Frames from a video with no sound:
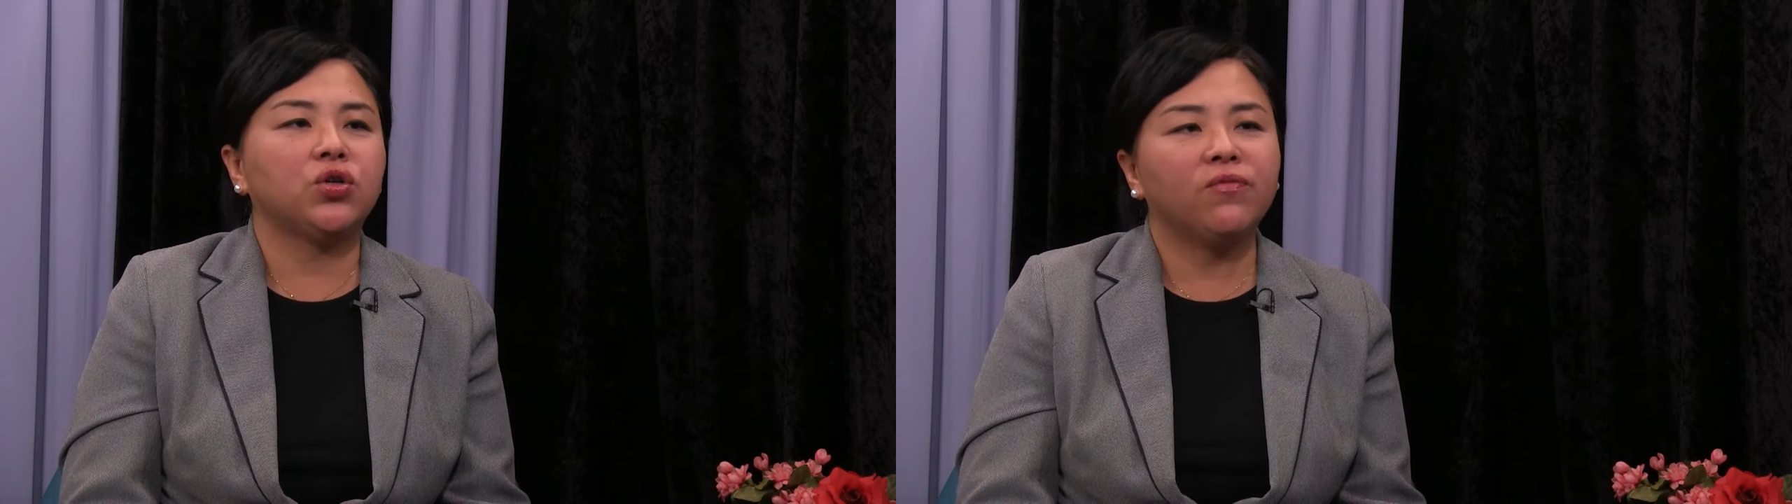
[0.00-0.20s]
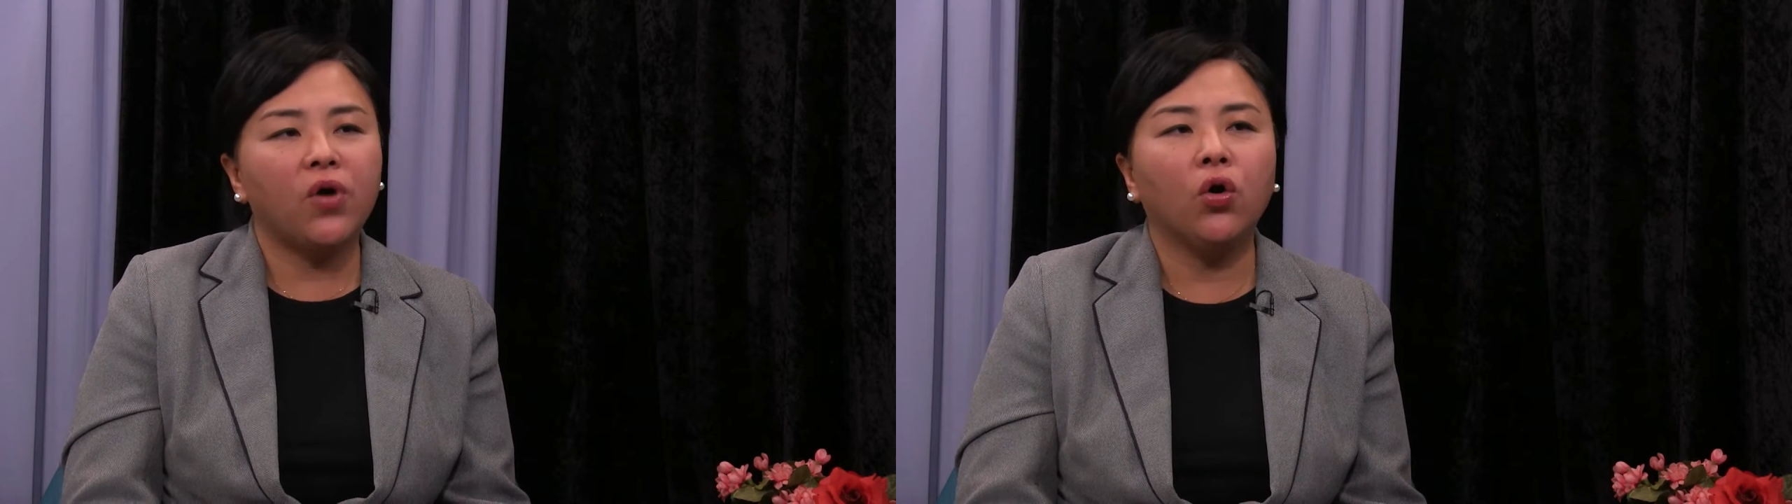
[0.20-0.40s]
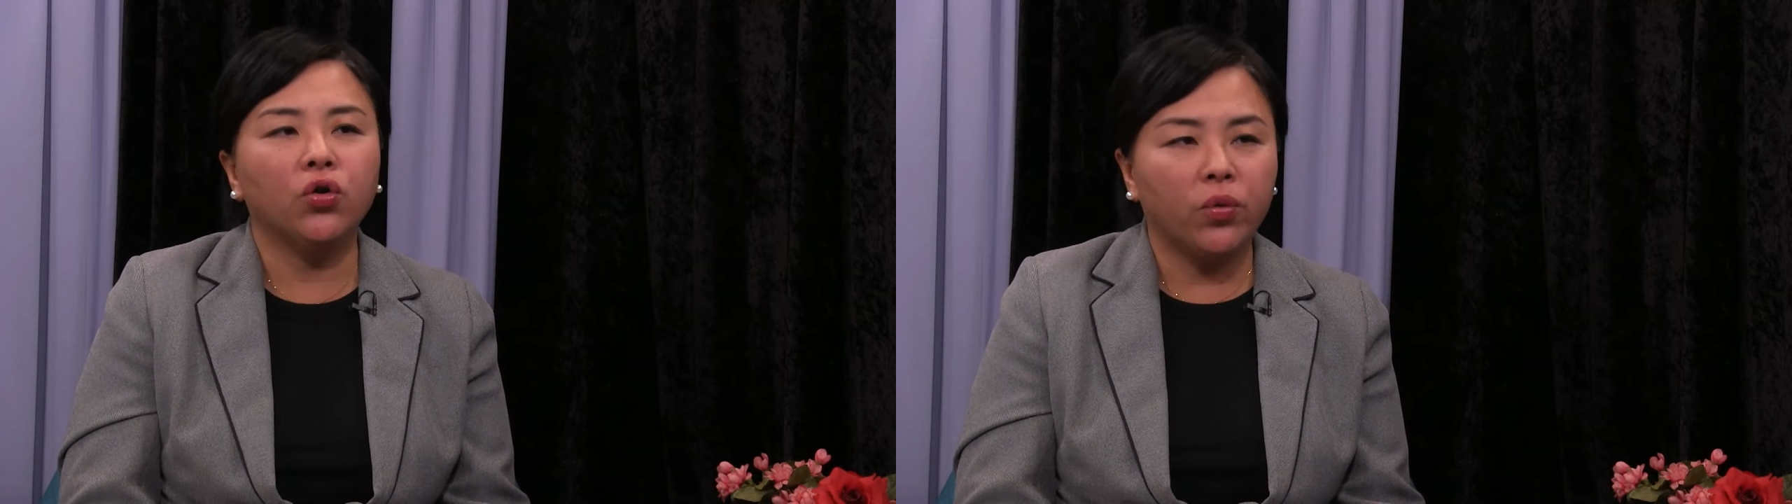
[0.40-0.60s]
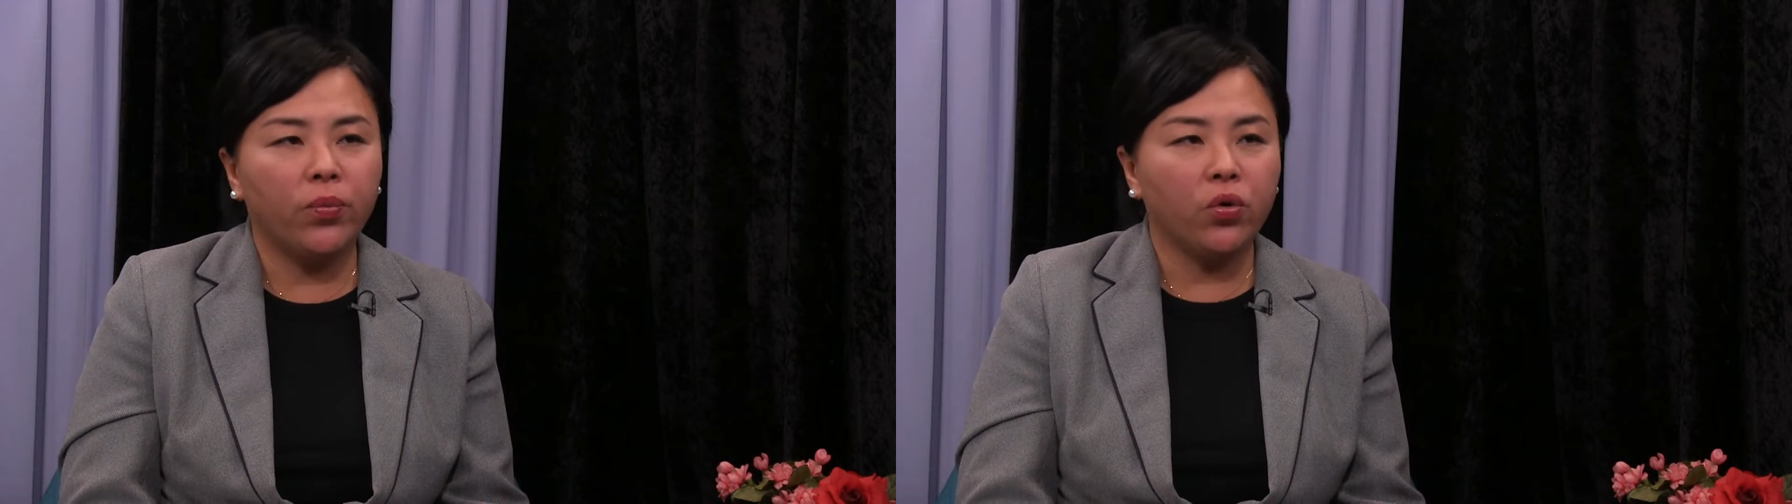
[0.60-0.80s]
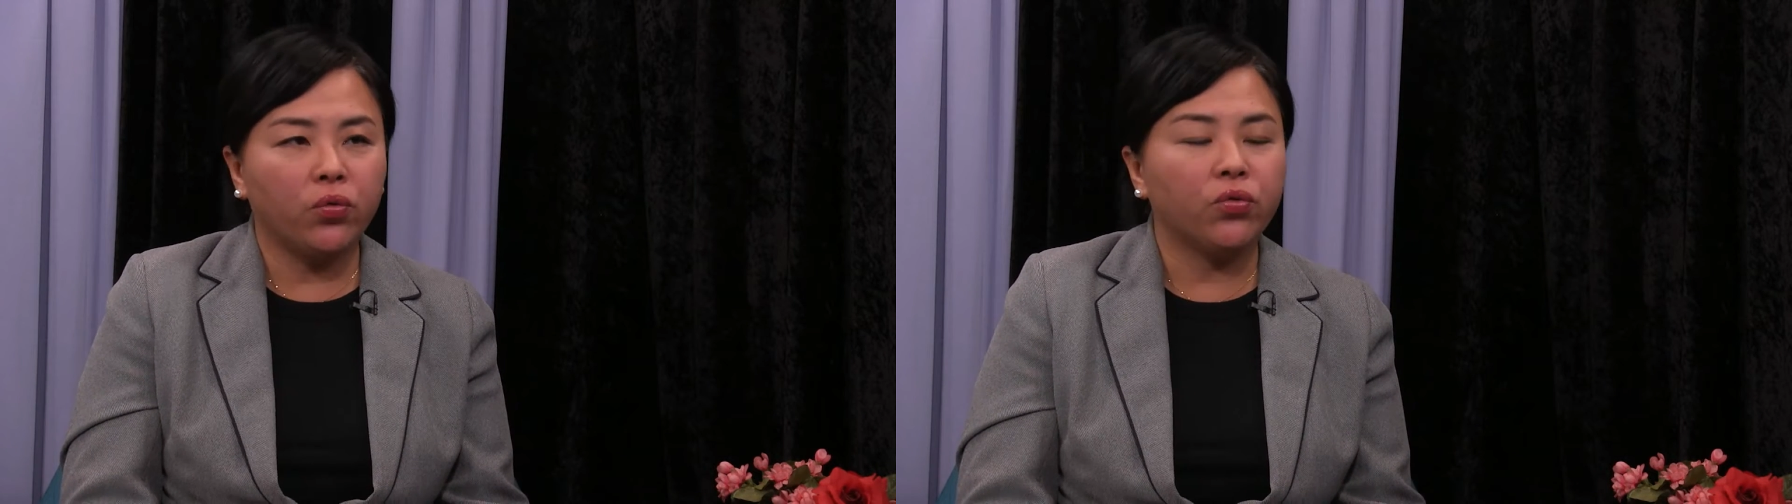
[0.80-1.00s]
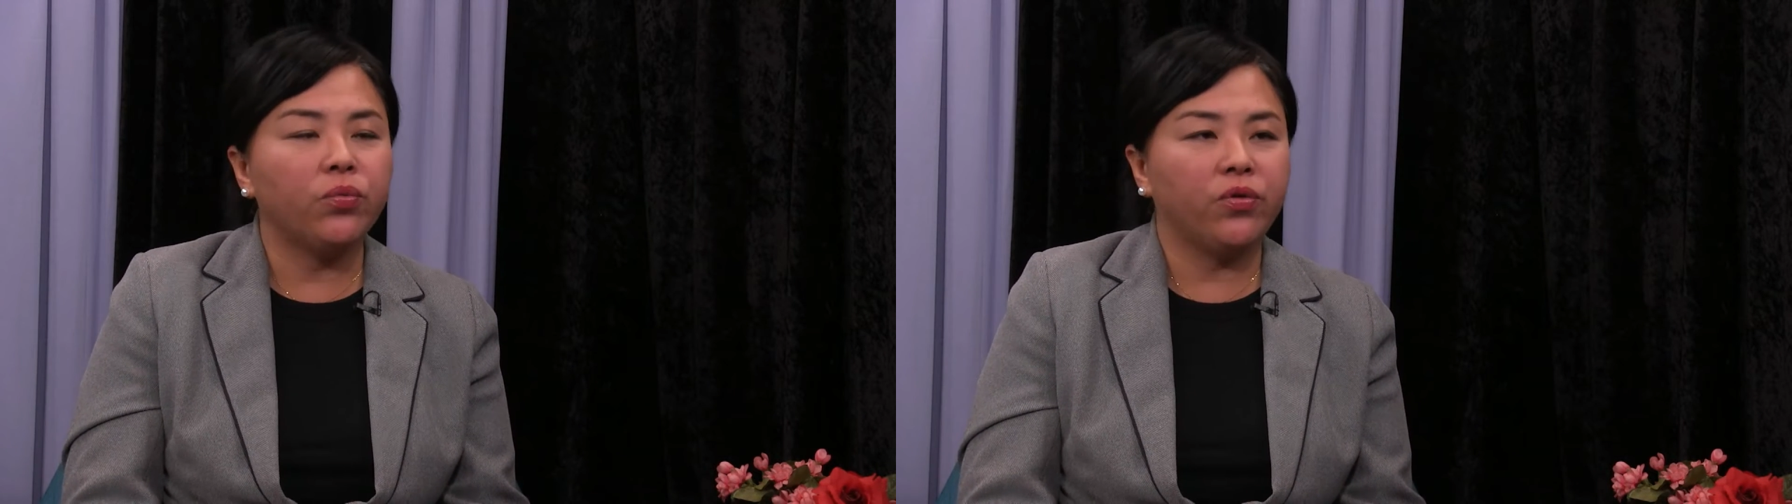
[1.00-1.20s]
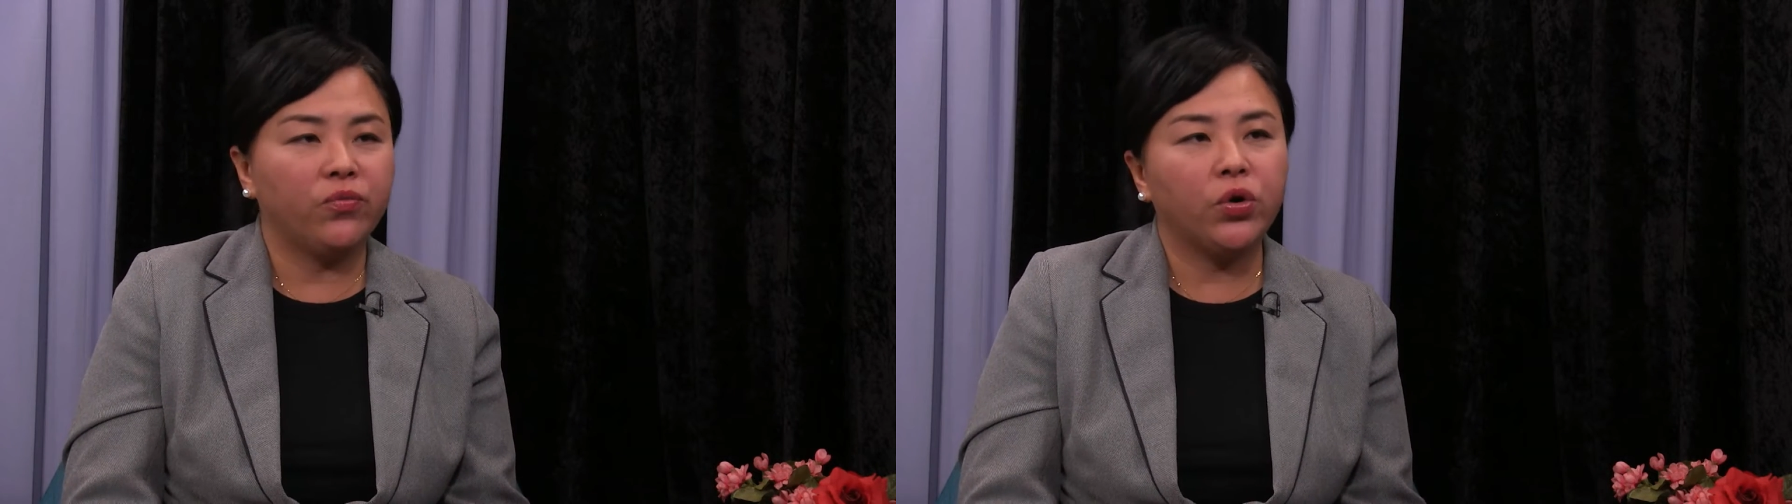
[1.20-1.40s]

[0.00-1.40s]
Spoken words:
a vulnerable group of